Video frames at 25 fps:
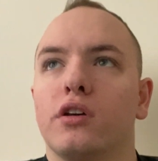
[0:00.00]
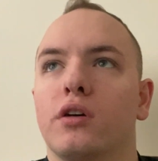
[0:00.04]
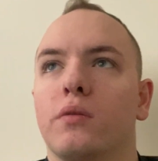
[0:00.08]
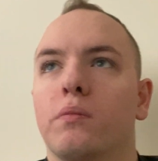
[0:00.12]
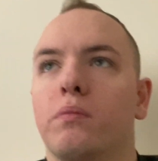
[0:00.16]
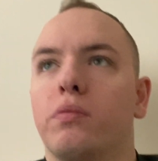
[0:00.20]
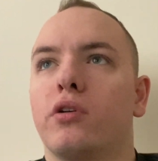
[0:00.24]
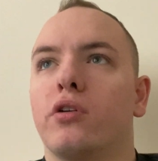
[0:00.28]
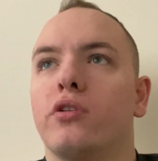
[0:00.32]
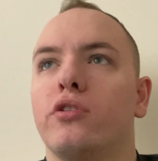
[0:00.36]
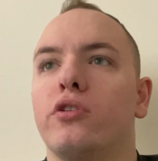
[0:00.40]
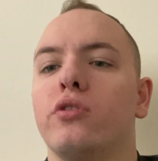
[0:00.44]

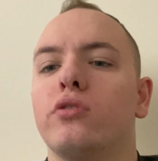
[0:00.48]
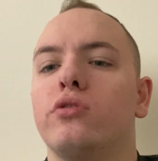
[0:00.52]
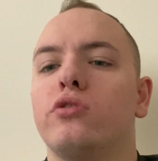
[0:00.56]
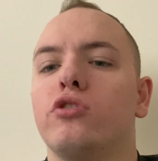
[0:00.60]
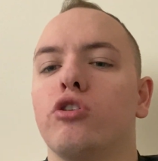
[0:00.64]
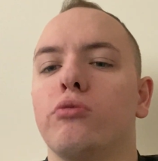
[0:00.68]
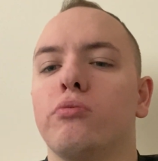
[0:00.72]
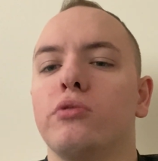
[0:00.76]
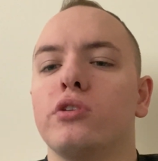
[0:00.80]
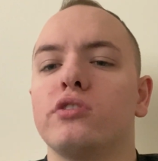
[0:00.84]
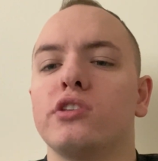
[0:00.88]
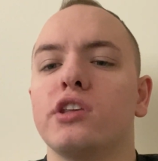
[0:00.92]
But on
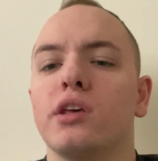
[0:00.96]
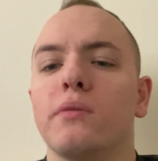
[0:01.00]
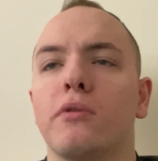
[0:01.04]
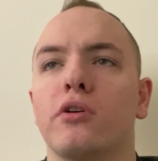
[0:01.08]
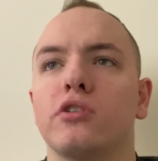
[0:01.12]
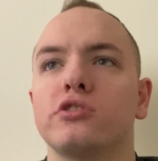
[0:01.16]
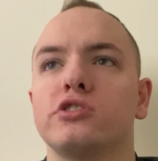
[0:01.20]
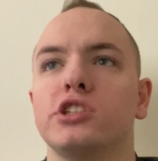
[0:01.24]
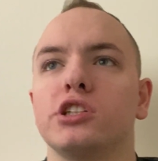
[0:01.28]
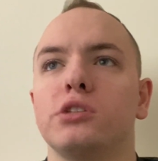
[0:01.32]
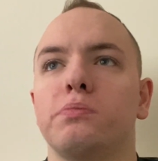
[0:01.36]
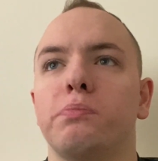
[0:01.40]
YouTube, you see
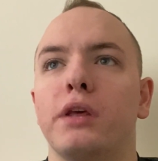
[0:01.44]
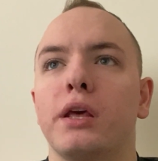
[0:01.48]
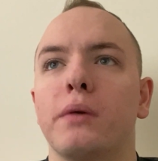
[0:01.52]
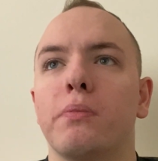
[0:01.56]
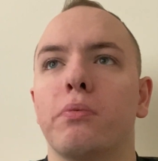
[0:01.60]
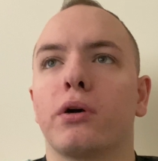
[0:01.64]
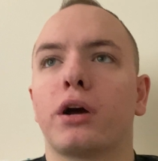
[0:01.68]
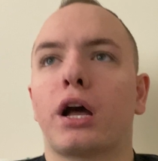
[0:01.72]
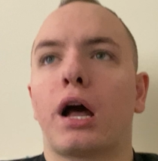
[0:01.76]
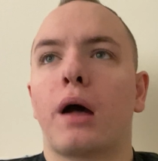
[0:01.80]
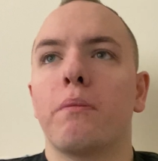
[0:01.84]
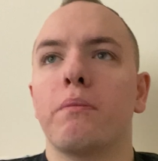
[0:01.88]
most of these
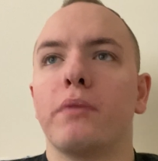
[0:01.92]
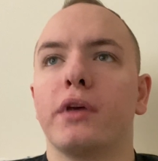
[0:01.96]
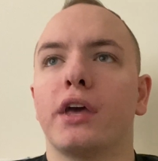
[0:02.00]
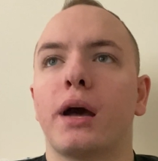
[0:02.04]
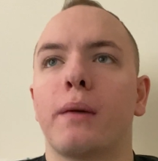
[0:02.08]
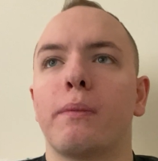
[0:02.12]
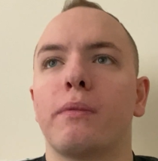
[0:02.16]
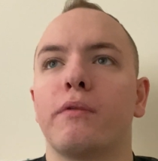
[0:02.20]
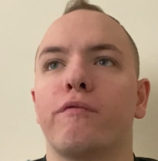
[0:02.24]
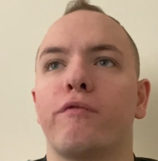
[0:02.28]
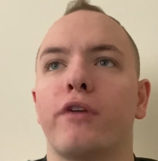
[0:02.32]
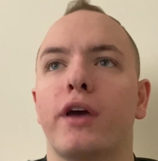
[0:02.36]
people
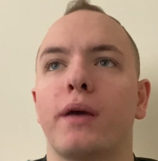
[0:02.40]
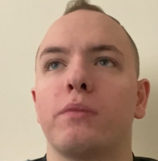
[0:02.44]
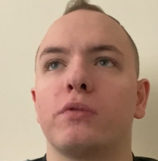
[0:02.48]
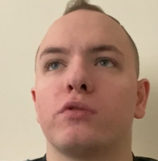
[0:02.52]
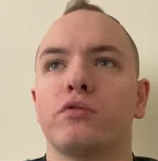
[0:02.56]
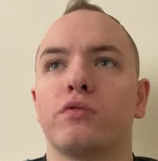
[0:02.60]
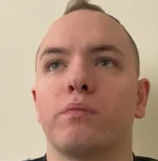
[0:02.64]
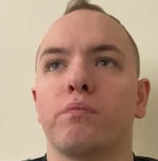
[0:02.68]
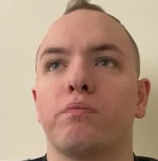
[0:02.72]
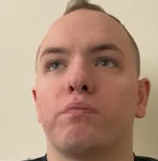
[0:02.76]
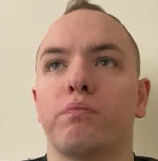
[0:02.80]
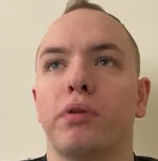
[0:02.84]
becoming famous
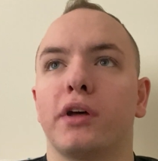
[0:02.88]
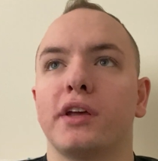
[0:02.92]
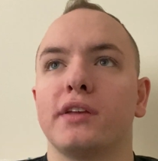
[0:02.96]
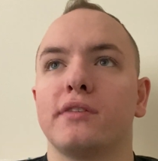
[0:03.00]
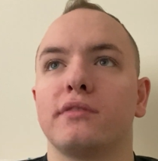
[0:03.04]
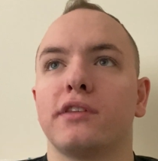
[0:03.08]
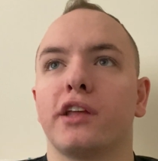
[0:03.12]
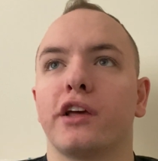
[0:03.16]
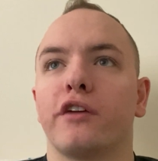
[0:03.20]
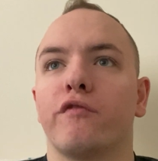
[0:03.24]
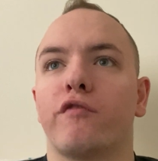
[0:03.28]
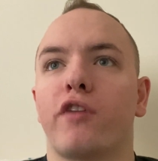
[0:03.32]
from
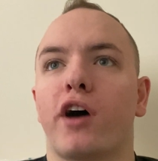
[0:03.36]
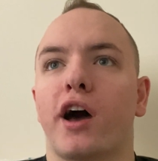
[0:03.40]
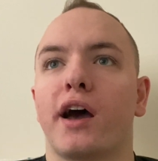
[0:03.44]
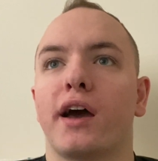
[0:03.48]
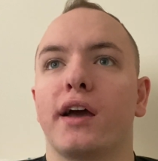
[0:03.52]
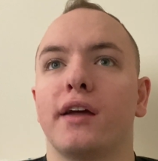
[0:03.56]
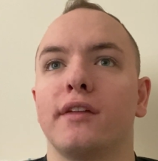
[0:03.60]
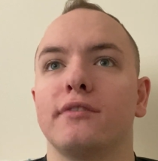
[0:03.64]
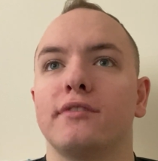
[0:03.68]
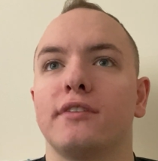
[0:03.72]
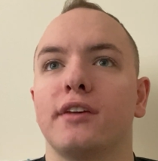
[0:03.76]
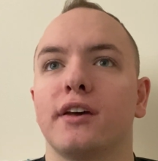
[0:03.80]
places like
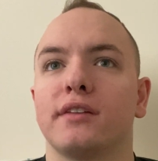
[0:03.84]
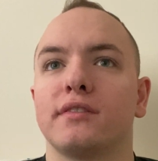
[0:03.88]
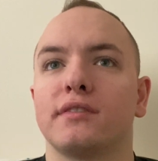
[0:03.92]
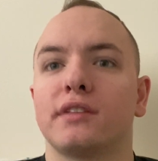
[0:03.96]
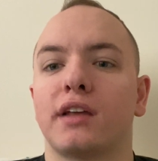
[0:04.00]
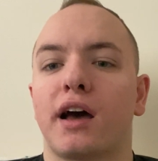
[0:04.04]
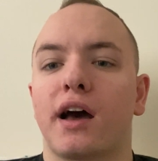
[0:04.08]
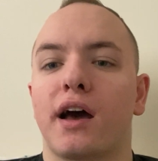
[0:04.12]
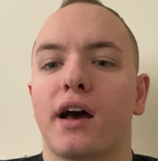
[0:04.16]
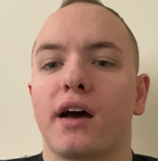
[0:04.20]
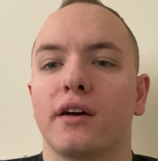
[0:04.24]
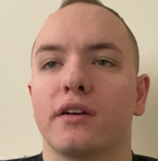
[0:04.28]
Vine,
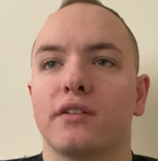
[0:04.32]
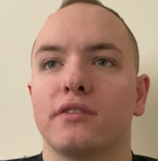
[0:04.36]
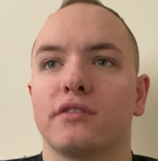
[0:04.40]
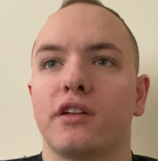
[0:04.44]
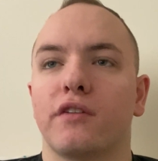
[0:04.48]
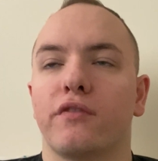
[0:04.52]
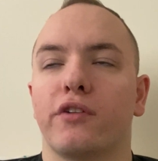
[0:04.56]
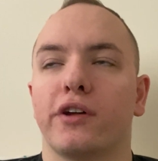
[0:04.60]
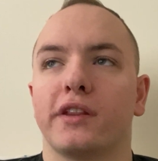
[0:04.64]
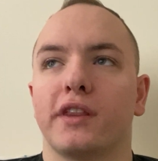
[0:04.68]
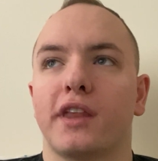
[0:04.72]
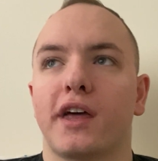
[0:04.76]
TikTok,
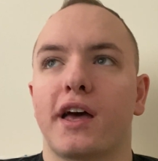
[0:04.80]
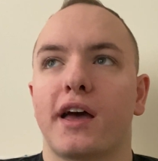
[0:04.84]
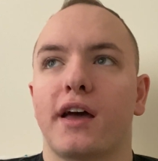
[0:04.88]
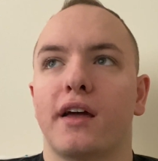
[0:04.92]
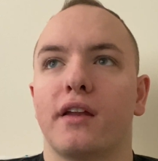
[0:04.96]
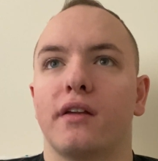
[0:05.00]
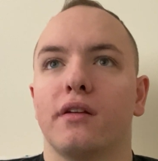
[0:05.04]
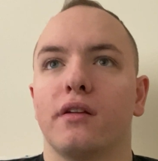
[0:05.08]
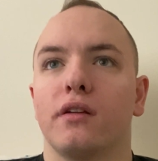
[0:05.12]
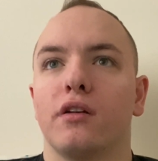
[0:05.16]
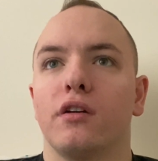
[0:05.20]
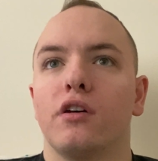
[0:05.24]
stuff like
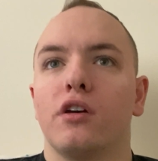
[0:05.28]
that.